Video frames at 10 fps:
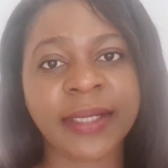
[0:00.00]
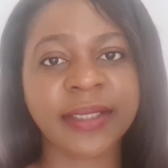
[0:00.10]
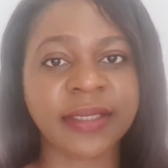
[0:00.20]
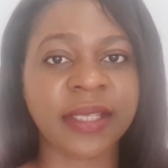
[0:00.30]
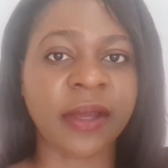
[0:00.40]
act
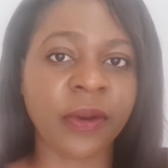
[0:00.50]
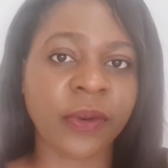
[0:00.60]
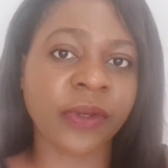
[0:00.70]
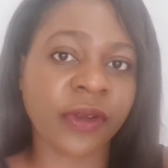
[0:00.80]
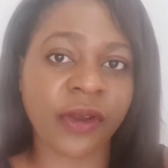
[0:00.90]
as their
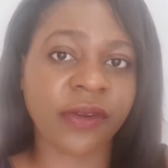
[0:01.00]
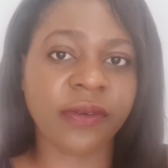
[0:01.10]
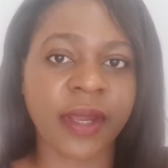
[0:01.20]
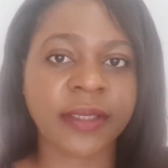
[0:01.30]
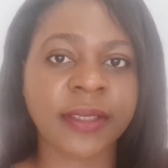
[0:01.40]
own
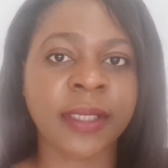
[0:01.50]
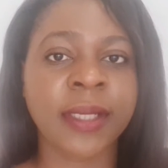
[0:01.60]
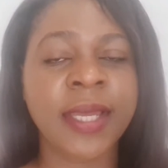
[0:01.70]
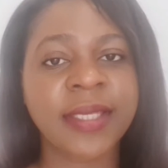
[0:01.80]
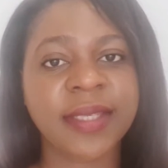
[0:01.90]
contractor,
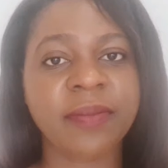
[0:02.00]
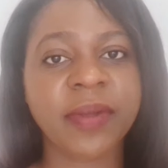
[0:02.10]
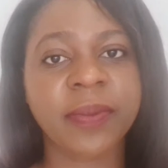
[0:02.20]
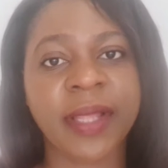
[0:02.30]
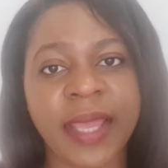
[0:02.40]
some
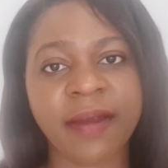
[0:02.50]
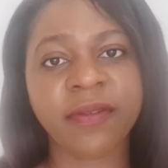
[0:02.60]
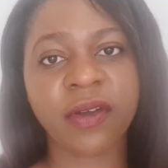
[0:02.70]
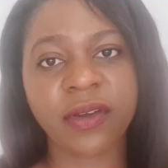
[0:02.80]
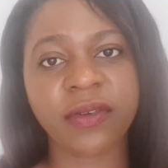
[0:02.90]
people
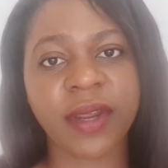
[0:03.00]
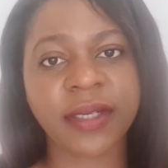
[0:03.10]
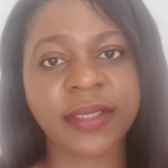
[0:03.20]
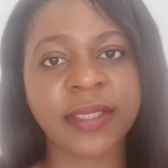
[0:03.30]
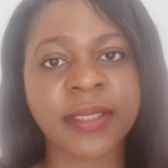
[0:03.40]
have
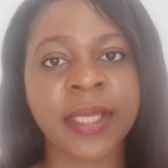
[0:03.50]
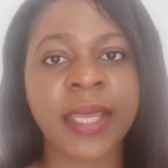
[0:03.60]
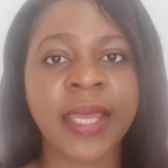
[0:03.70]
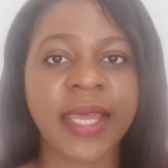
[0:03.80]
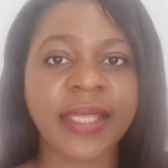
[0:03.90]
contractors,
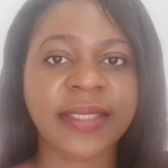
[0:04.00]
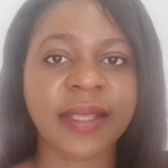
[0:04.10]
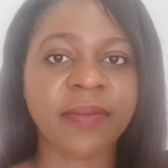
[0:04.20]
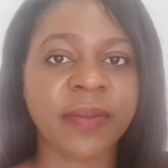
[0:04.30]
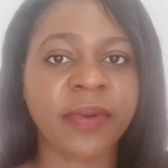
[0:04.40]
and
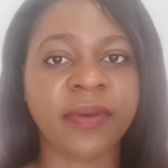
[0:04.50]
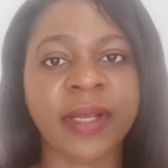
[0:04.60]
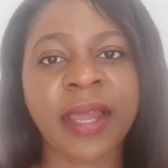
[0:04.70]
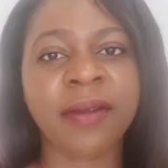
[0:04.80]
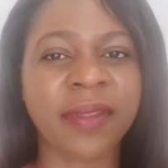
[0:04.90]
some people
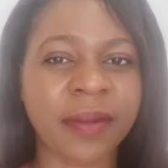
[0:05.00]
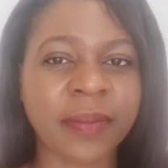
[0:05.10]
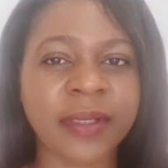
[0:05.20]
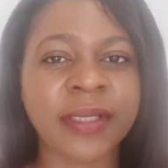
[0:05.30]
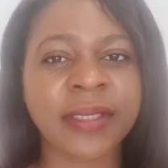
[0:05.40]
rely on their
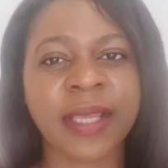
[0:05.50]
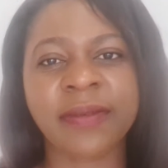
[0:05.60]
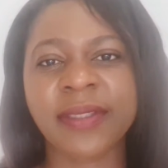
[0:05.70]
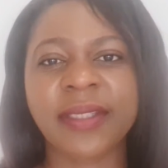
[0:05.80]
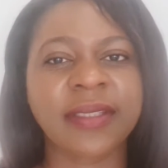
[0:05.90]
builders.
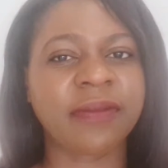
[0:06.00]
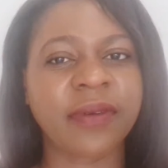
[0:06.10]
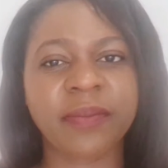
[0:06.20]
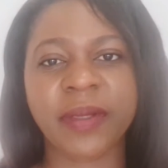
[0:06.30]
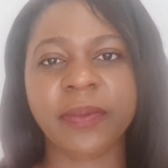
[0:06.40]
I've seen
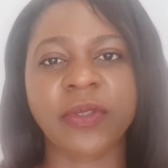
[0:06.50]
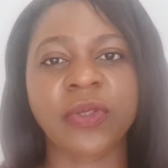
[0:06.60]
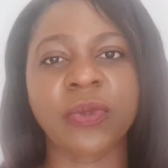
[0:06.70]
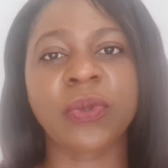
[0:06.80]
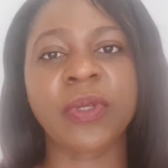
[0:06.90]
different people
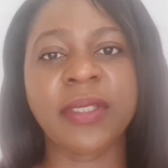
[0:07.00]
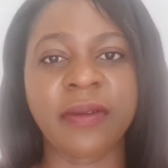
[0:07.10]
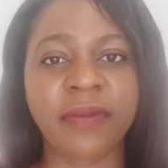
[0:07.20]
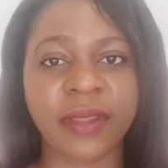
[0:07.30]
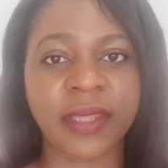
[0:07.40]
do
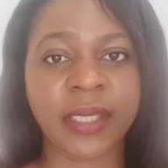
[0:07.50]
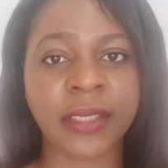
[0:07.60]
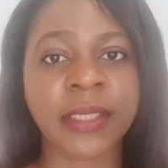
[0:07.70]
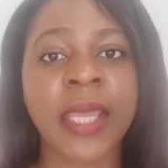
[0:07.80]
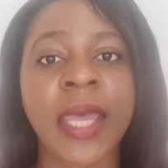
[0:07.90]
different
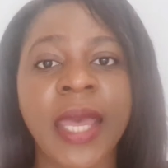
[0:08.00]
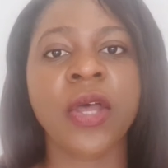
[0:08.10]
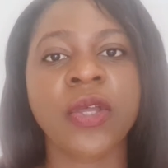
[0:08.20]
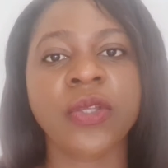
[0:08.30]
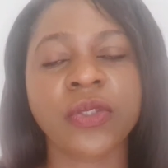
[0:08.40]
things.
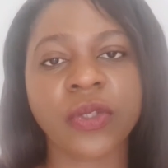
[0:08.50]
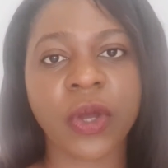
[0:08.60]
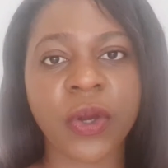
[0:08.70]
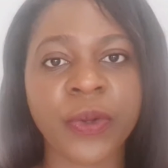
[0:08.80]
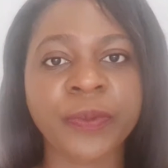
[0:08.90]

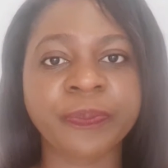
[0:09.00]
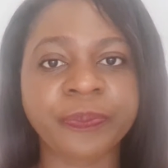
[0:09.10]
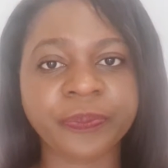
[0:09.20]
So